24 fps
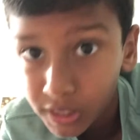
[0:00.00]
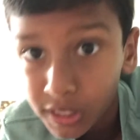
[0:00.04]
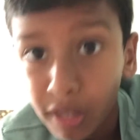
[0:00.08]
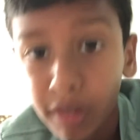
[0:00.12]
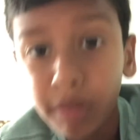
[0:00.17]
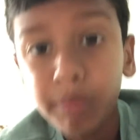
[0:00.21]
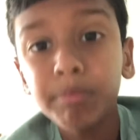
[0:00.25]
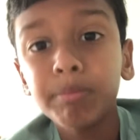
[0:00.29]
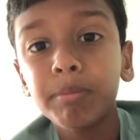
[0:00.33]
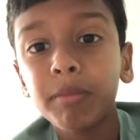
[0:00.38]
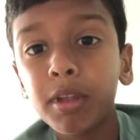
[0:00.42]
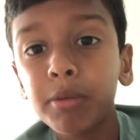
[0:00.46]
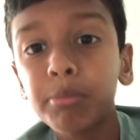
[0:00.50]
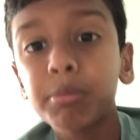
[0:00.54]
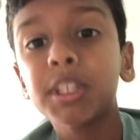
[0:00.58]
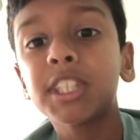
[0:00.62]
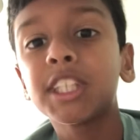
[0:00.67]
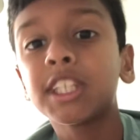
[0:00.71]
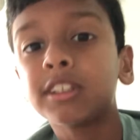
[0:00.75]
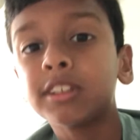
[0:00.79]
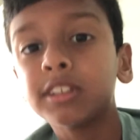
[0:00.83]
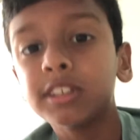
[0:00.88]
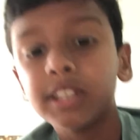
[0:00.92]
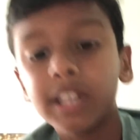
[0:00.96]
type, let me
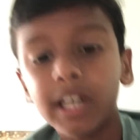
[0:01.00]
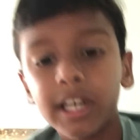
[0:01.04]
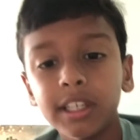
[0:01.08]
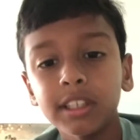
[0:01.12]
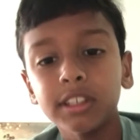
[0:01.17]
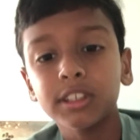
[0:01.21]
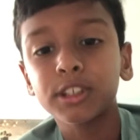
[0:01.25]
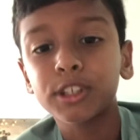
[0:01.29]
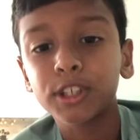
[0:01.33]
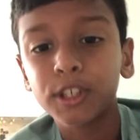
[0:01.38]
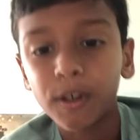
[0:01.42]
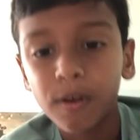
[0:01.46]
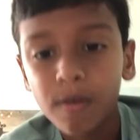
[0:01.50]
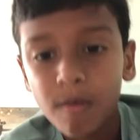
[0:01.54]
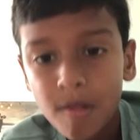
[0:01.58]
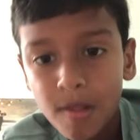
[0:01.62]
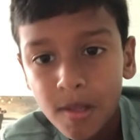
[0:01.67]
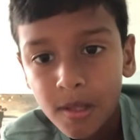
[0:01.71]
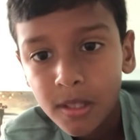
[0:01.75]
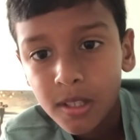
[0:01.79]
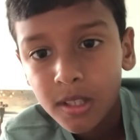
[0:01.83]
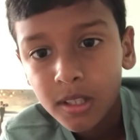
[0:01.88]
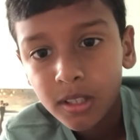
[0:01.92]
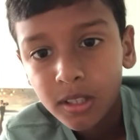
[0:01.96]
tell you that. So,
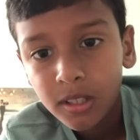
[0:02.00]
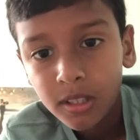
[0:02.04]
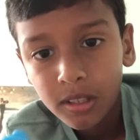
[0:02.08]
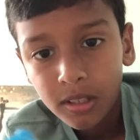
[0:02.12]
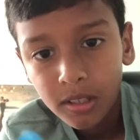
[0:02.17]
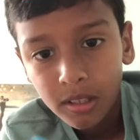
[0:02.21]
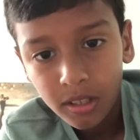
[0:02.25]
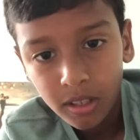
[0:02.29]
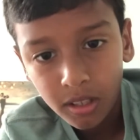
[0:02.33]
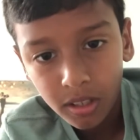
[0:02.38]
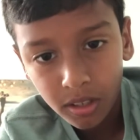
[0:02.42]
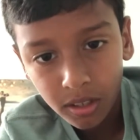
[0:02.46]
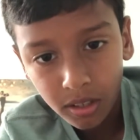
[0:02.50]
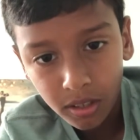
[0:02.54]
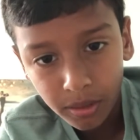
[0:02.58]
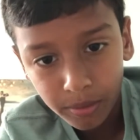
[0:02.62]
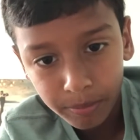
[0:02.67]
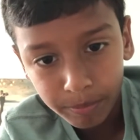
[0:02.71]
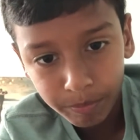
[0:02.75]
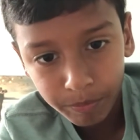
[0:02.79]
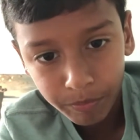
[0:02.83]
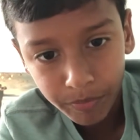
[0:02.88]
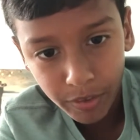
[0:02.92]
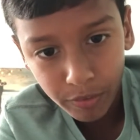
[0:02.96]

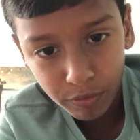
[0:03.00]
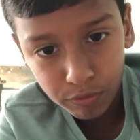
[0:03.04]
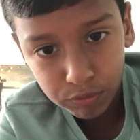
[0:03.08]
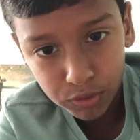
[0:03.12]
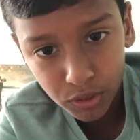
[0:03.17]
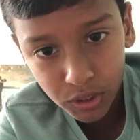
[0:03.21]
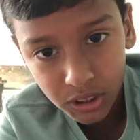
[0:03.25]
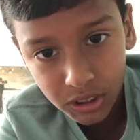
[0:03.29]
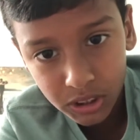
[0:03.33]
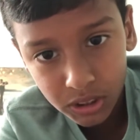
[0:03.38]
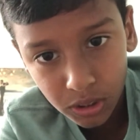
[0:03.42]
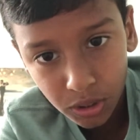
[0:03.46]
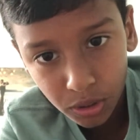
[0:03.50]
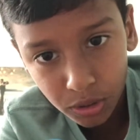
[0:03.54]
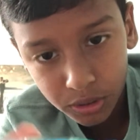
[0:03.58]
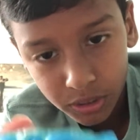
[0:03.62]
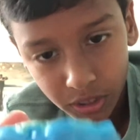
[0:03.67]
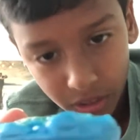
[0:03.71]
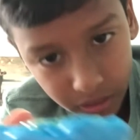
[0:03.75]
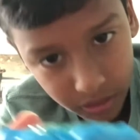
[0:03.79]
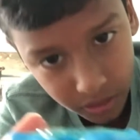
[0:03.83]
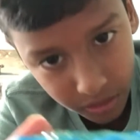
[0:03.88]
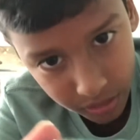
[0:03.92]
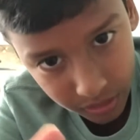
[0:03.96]
um, it first goes
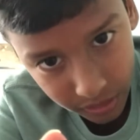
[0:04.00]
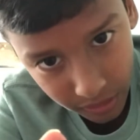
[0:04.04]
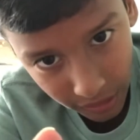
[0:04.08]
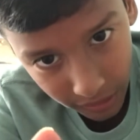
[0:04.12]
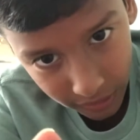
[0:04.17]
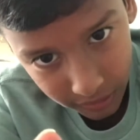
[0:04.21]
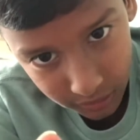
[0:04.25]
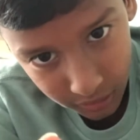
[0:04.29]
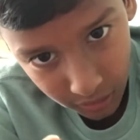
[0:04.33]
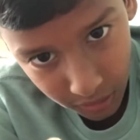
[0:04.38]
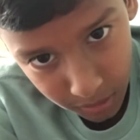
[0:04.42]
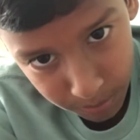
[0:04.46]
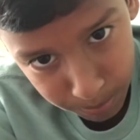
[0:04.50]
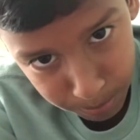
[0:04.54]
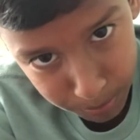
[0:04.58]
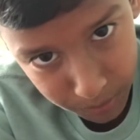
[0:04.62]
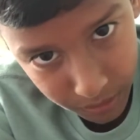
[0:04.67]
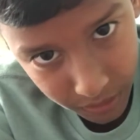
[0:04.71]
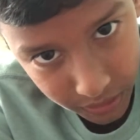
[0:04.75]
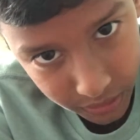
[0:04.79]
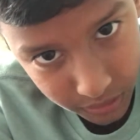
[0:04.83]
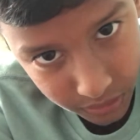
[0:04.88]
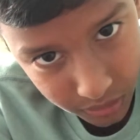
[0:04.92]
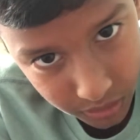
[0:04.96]
as an attack type,
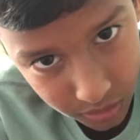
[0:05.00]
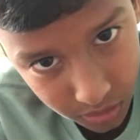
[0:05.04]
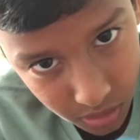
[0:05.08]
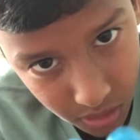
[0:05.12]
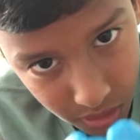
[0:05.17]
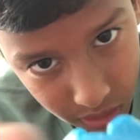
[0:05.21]
then